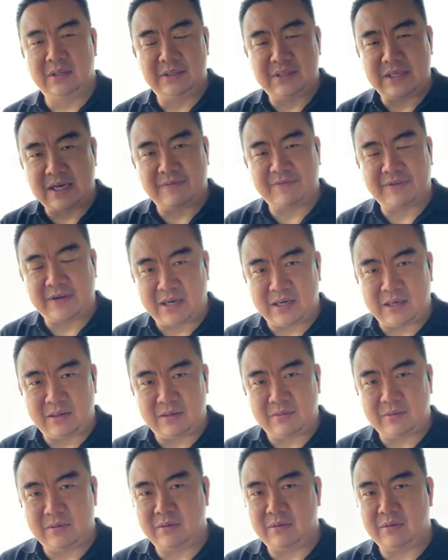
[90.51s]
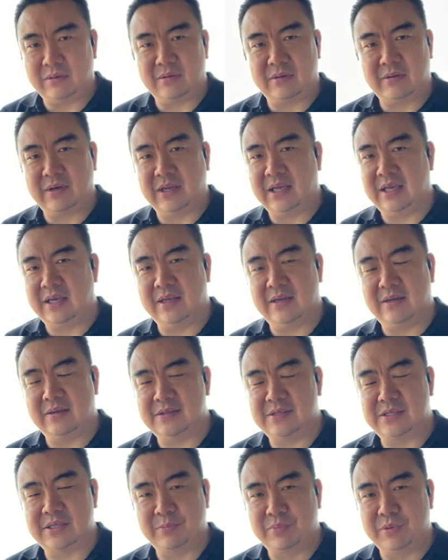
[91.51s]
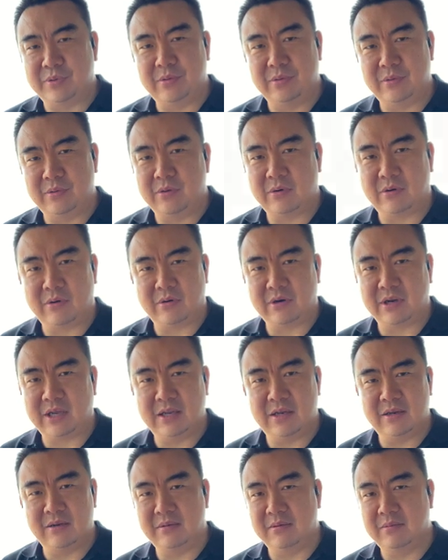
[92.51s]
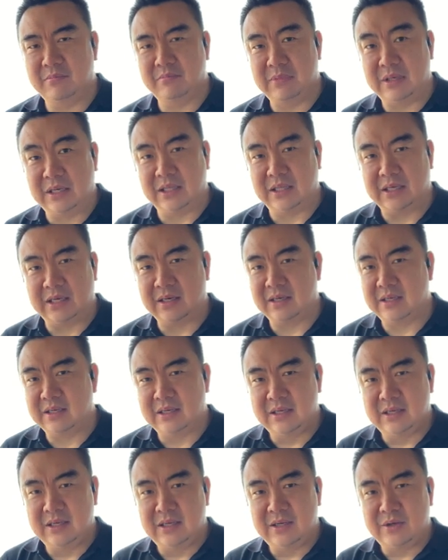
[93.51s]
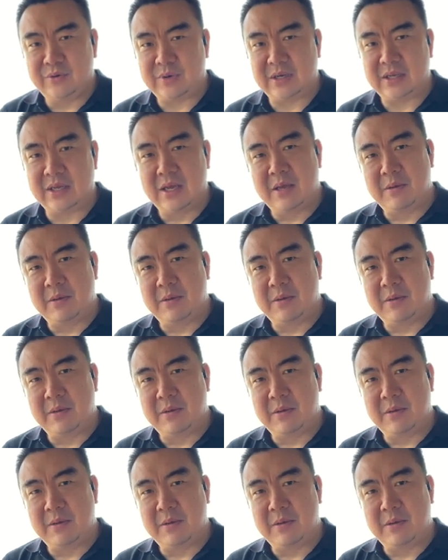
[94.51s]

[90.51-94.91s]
Davao or in Cebu or in Manila, right?